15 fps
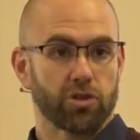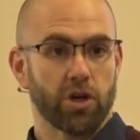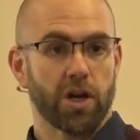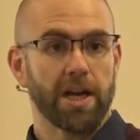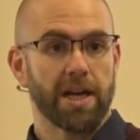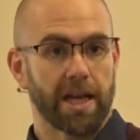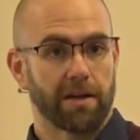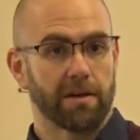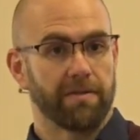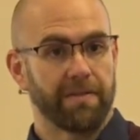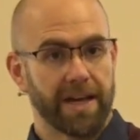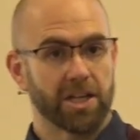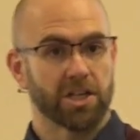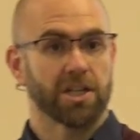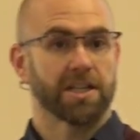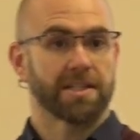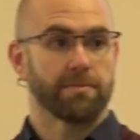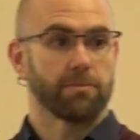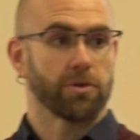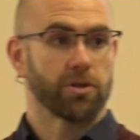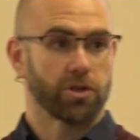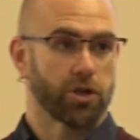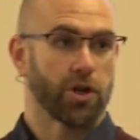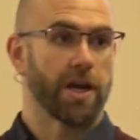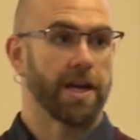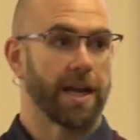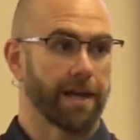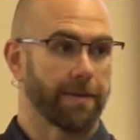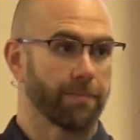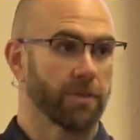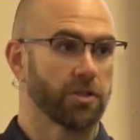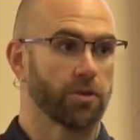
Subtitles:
training, evangelism training.